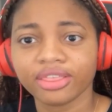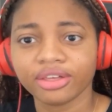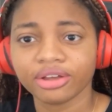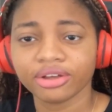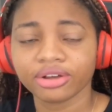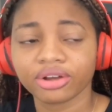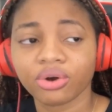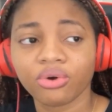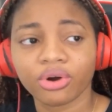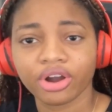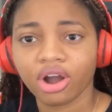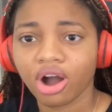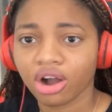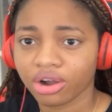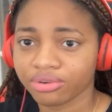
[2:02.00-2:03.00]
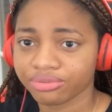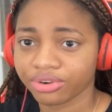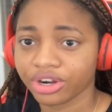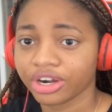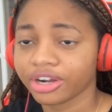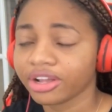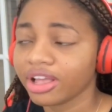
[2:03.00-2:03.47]
the
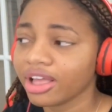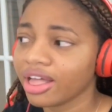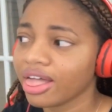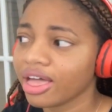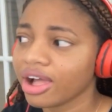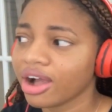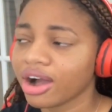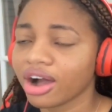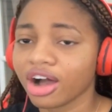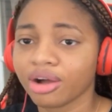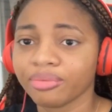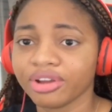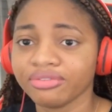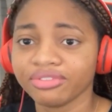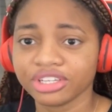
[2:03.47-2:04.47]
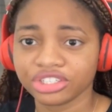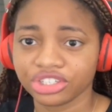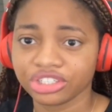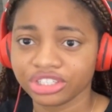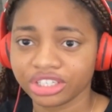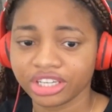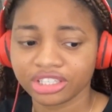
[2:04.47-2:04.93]
choreographer
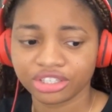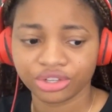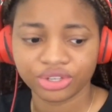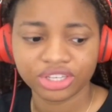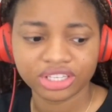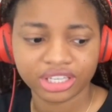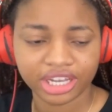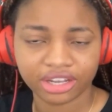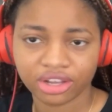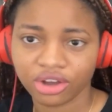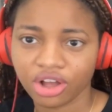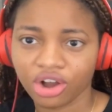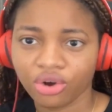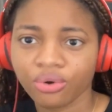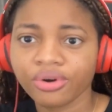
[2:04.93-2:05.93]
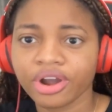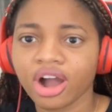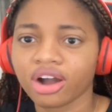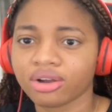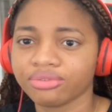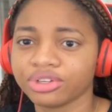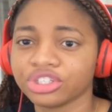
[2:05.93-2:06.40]
envisions it. So he's like a
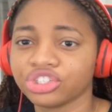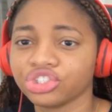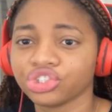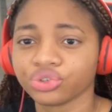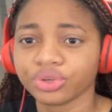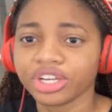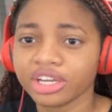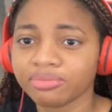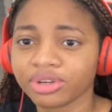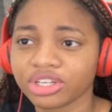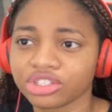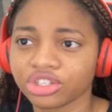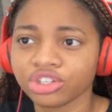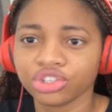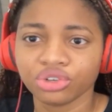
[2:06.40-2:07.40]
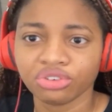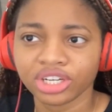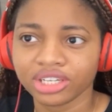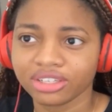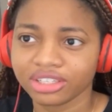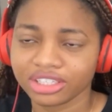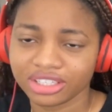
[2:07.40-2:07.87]
choreographer's dream, because he'll do
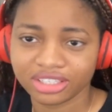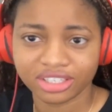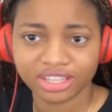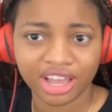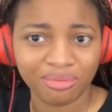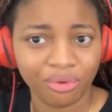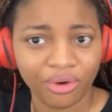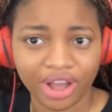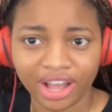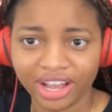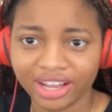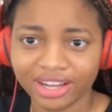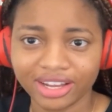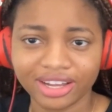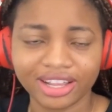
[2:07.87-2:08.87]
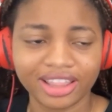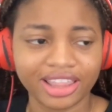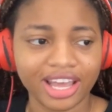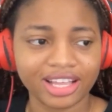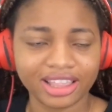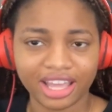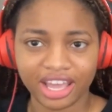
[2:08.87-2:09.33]
it the same way
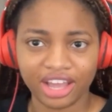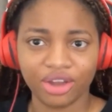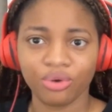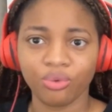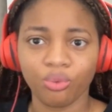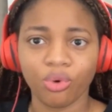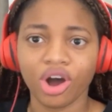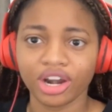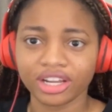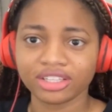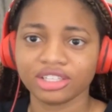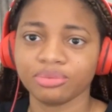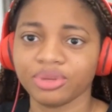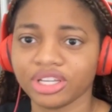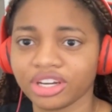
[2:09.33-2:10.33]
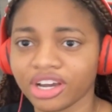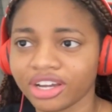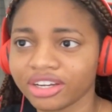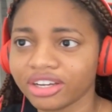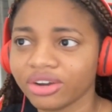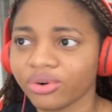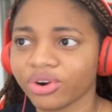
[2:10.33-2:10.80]
that they want it to be
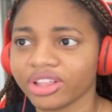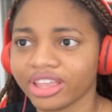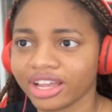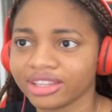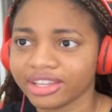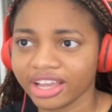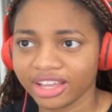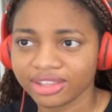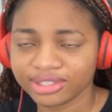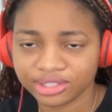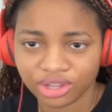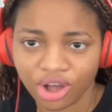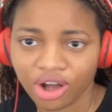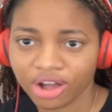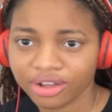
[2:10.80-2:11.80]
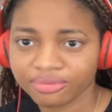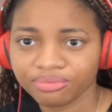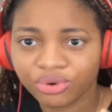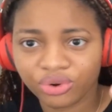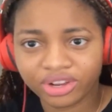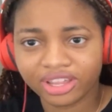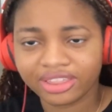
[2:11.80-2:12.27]
done, or that they saw,
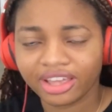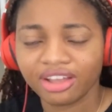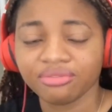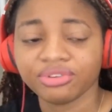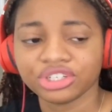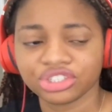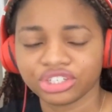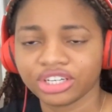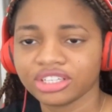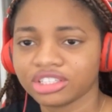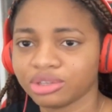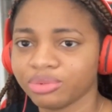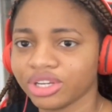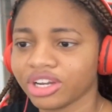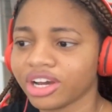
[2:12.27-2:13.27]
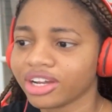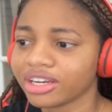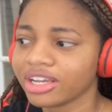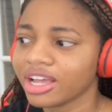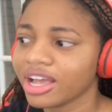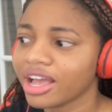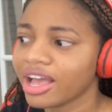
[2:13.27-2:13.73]
or that they envision it to be done.
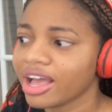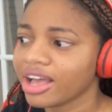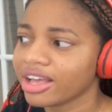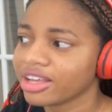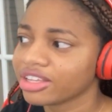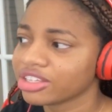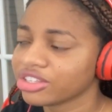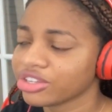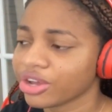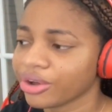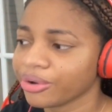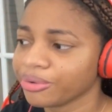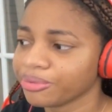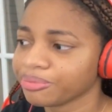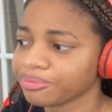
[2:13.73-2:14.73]
So,